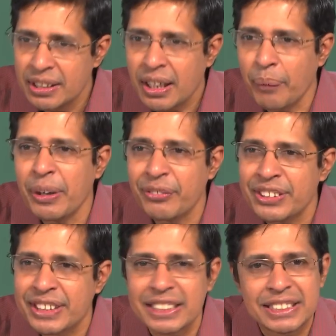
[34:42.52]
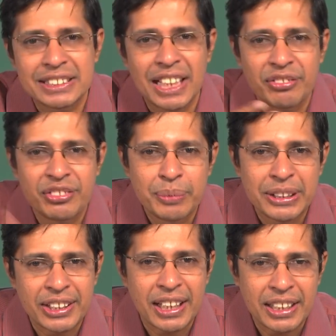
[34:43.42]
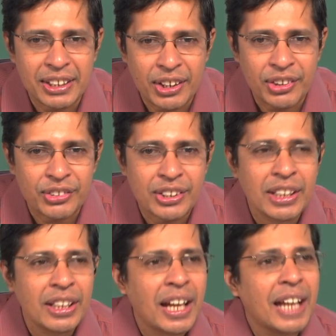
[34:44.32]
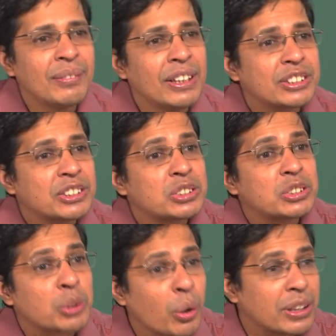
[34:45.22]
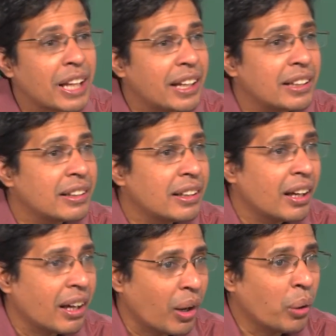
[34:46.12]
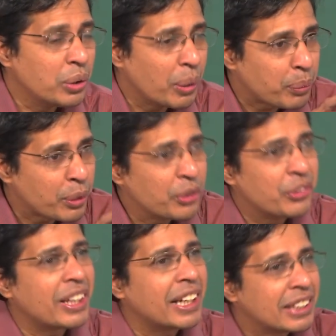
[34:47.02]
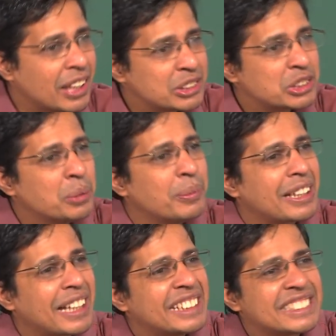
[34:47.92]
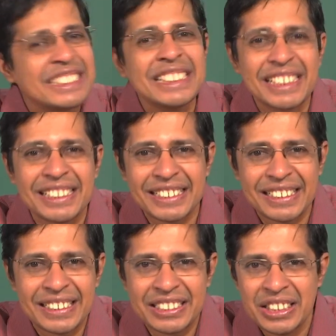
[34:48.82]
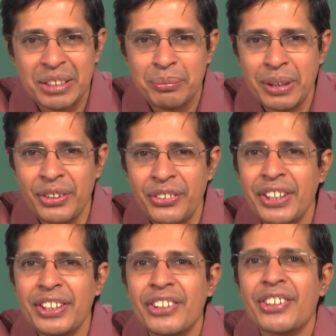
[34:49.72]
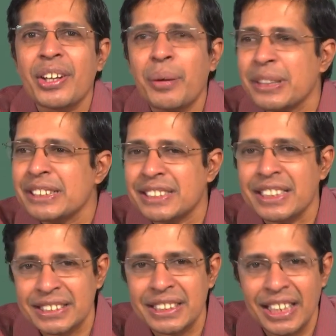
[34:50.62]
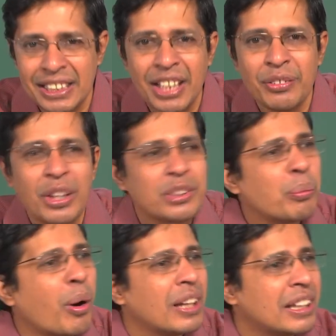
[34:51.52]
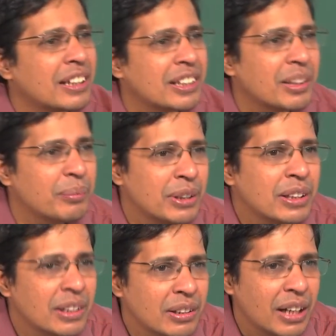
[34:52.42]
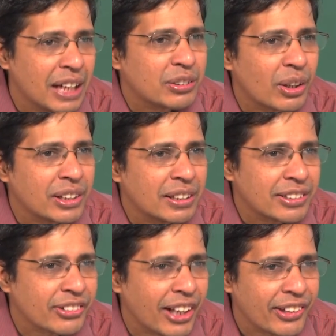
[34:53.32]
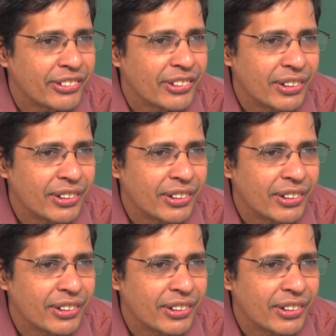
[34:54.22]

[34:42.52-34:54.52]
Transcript: Couple of instructions I have basically introduced. And we show that how the producer and consumer can sync by using this atomic instruction. I gave you a small algorithm I taught in this class.